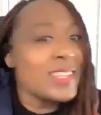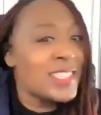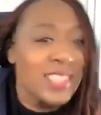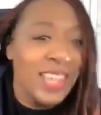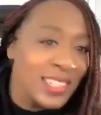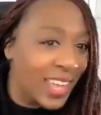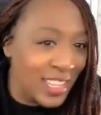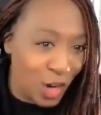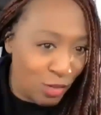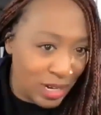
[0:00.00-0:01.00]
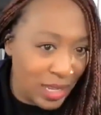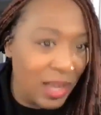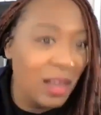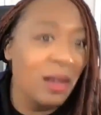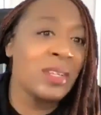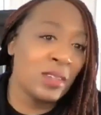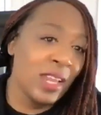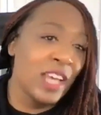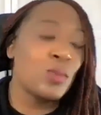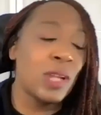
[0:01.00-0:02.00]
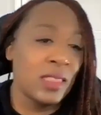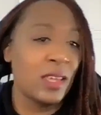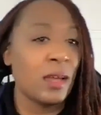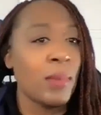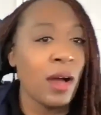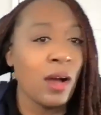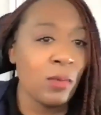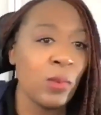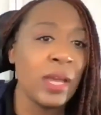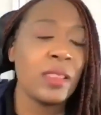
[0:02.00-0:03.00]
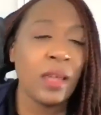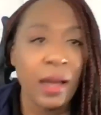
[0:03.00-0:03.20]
Sunday's already come. And so that's what I think about with